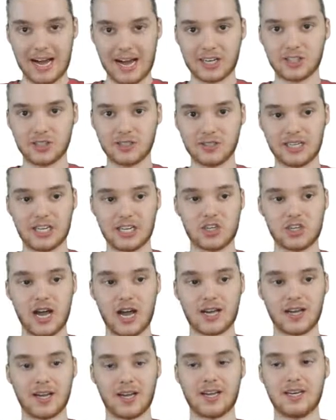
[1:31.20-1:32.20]
can actually
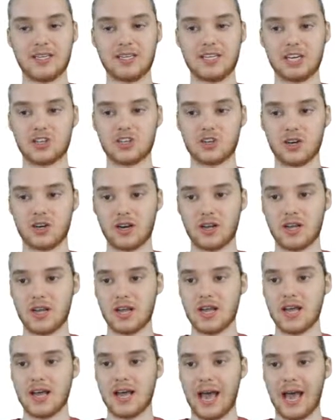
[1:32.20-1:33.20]
check a condition.
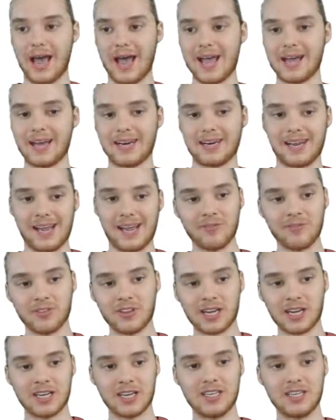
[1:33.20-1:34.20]
And
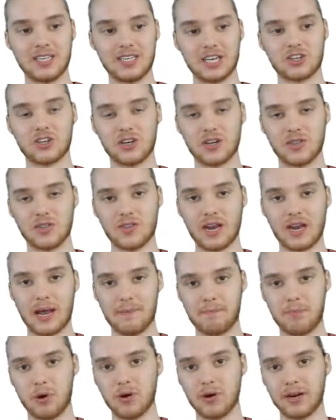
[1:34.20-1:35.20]
if the condition that
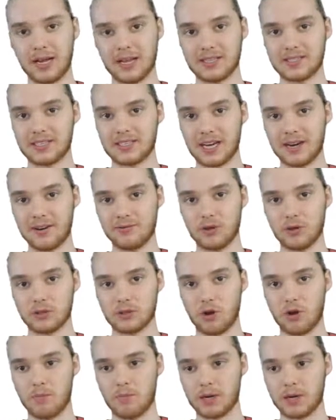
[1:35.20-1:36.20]
I put inside of
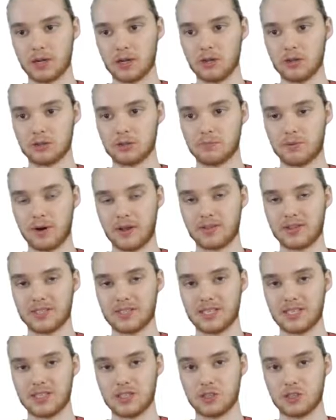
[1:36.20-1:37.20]
those open and close
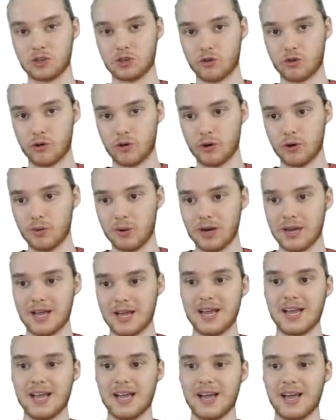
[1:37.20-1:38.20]
parentheses is true,
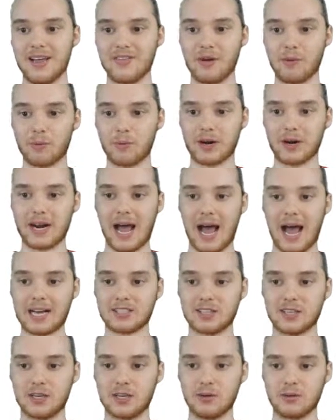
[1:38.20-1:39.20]
then we're gonna
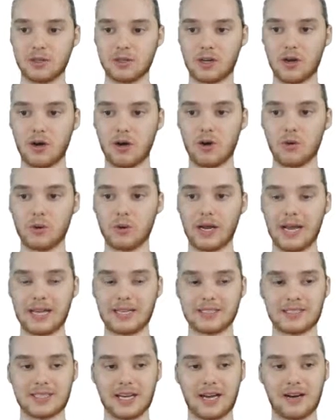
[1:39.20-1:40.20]
execute the code
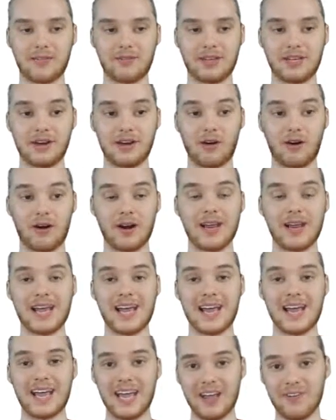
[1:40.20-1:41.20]
inside of here.
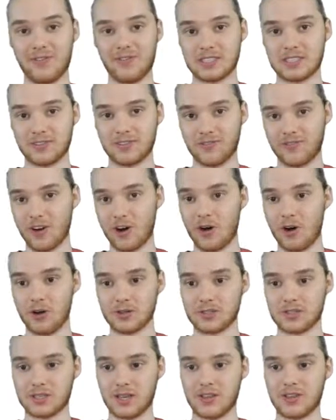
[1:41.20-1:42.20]
If it's
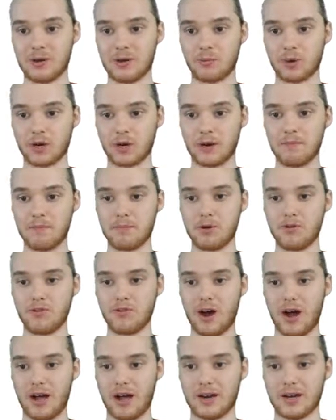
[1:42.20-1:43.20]
false, then we're gonna
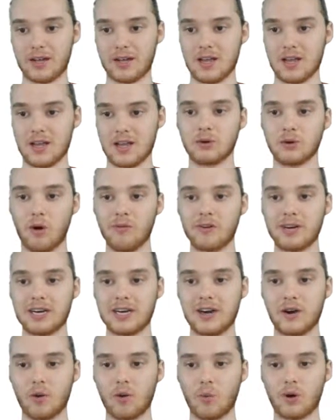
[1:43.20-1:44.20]
move on. So over
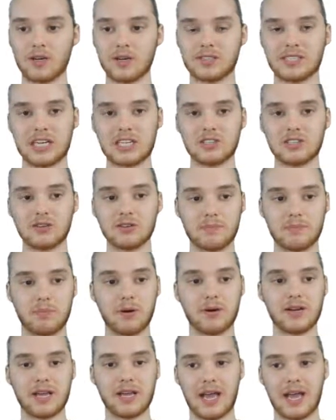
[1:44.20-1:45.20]
here, we're essentially
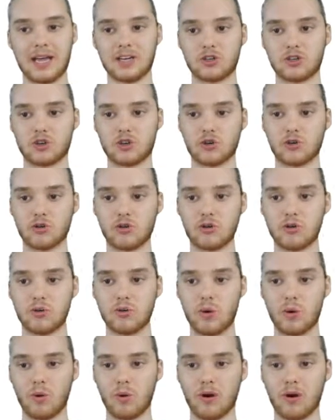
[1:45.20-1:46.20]
putting a true